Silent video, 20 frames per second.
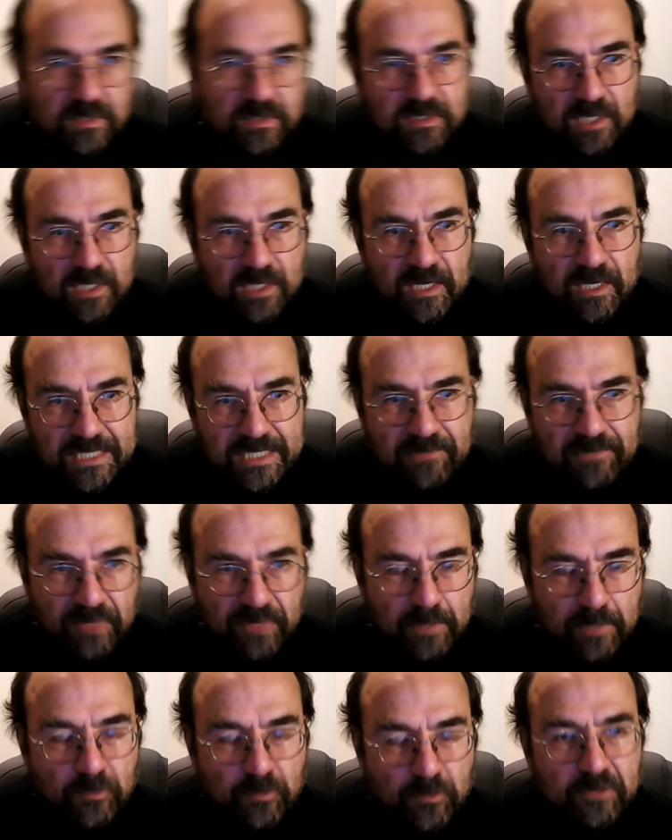the idea of
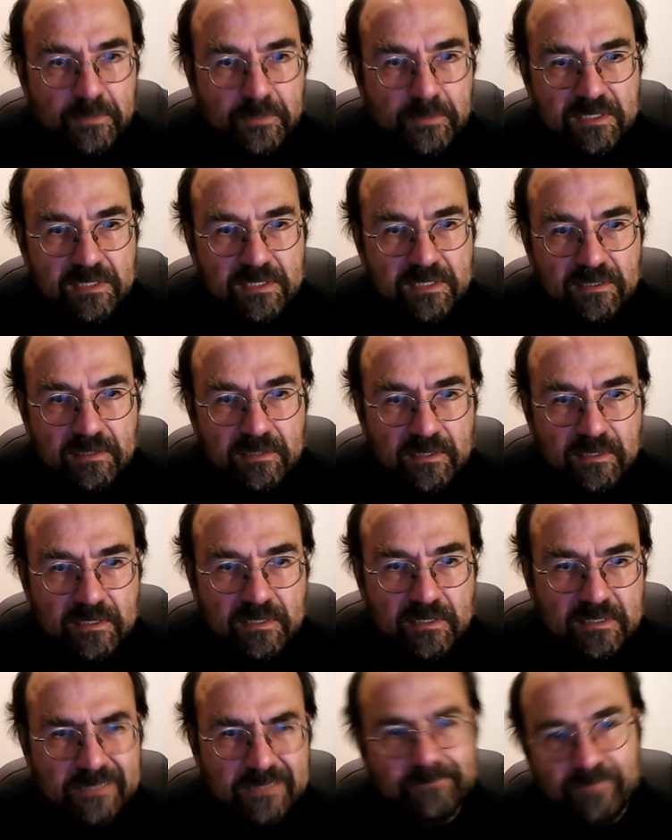anima animus and
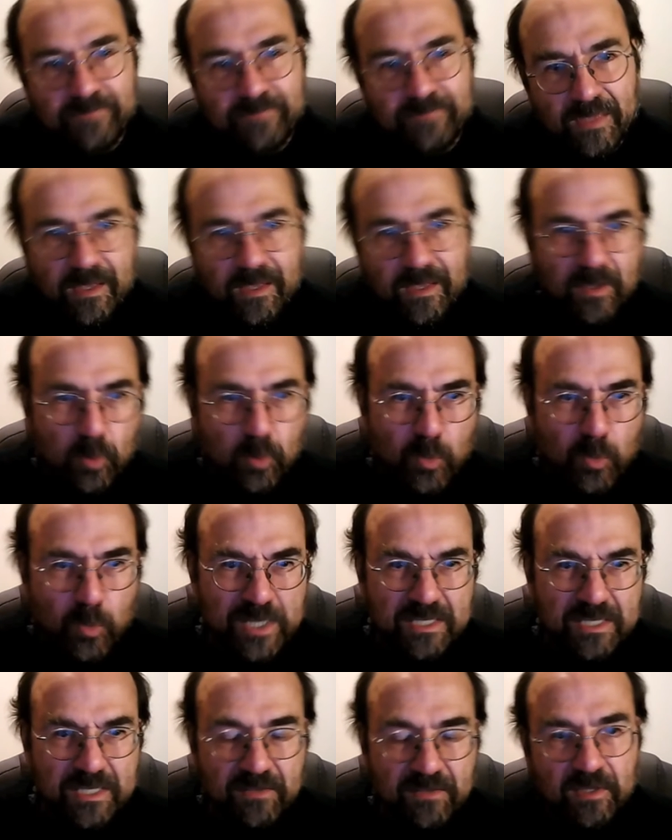the ways
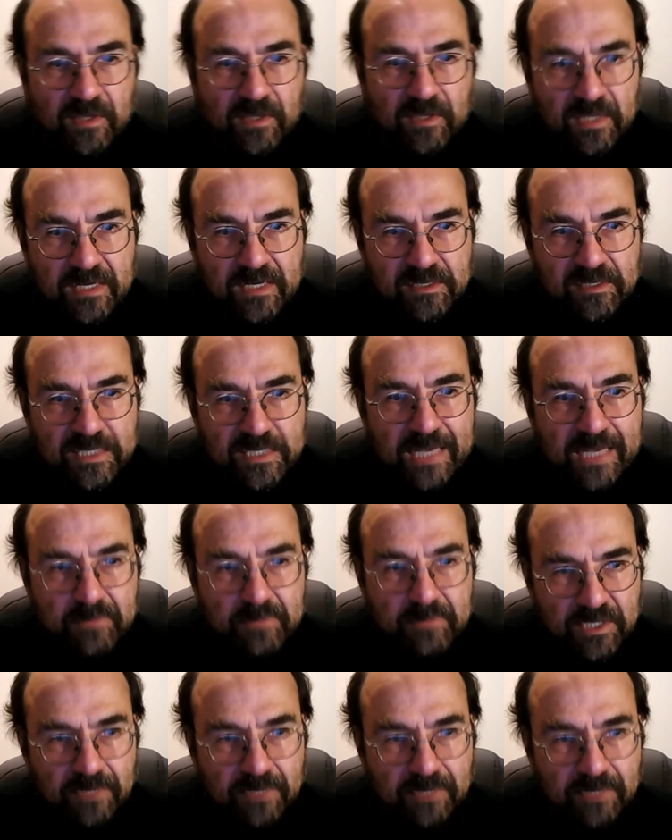I think they need
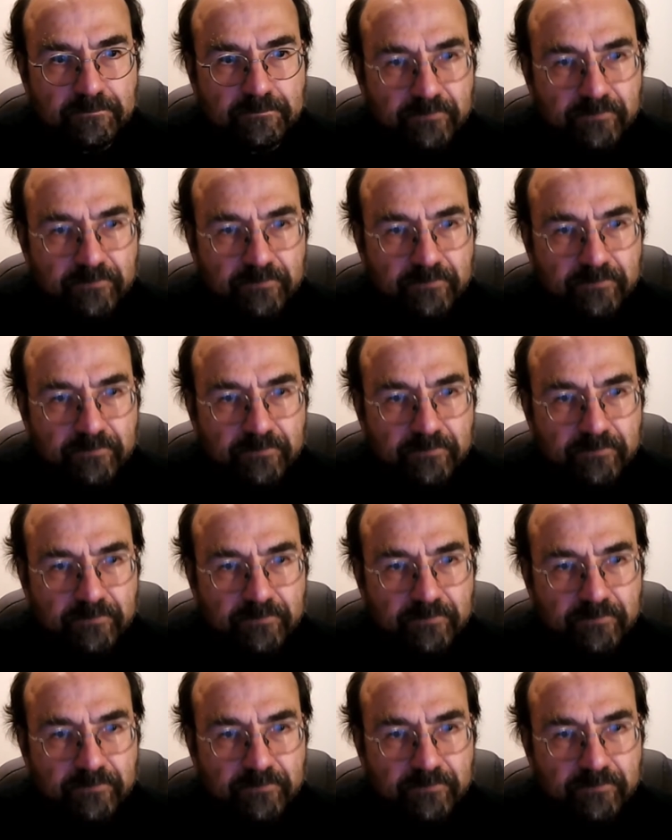adapting.